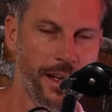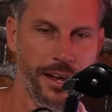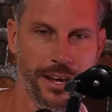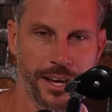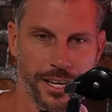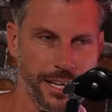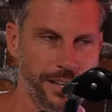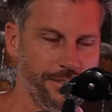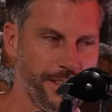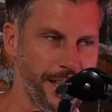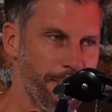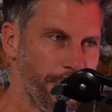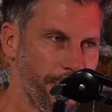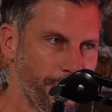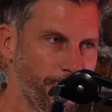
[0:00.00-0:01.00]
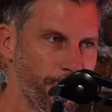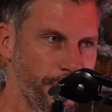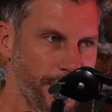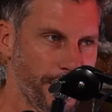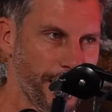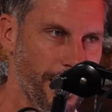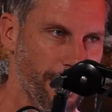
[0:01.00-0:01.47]
it gives them a little bit
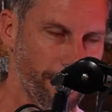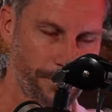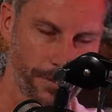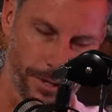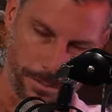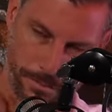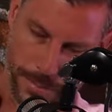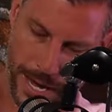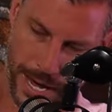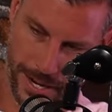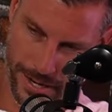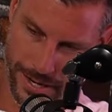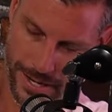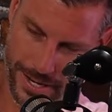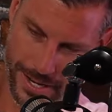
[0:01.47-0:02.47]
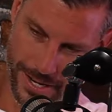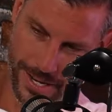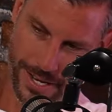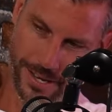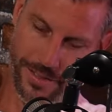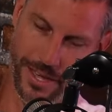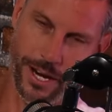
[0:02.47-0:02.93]
of comfort. But
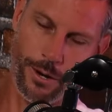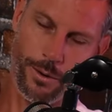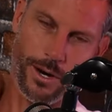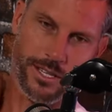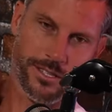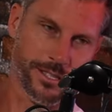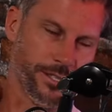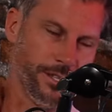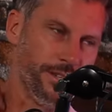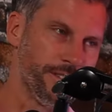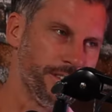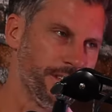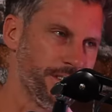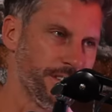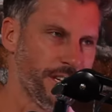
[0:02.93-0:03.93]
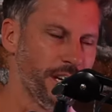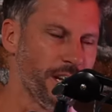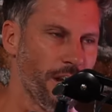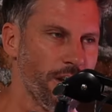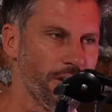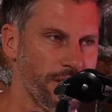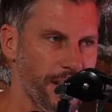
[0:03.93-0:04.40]
they always use it as a
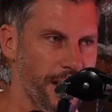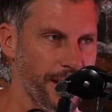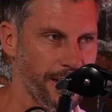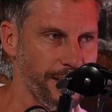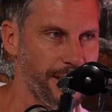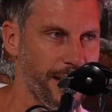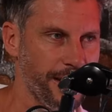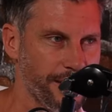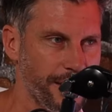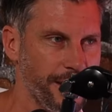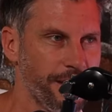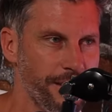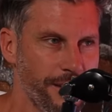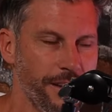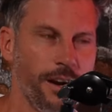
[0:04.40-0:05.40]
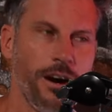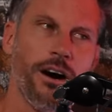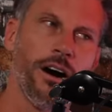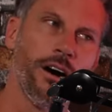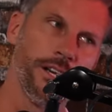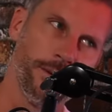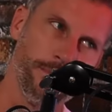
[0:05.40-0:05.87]
negotiating tactic. You know,
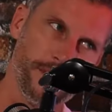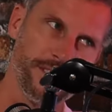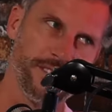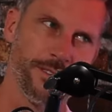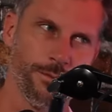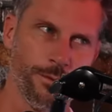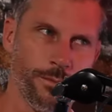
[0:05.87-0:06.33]
oh, your business would